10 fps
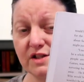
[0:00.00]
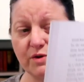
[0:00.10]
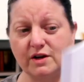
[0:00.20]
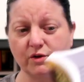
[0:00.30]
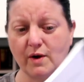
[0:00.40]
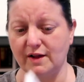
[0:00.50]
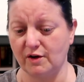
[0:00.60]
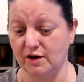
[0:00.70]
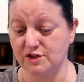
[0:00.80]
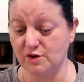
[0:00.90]
is written quite
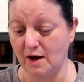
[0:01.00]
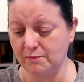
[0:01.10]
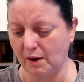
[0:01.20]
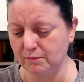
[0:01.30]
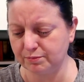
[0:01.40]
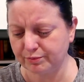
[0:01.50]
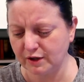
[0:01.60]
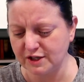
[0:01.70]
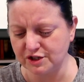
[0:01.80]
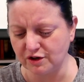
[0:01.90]
large, so I'm, I'm
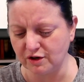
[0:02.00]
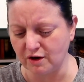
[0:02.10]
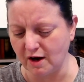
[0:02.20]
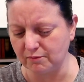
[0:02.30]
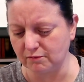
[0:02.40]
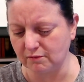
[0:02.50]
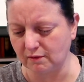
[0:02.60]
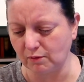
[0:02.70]
pretty sure I'm,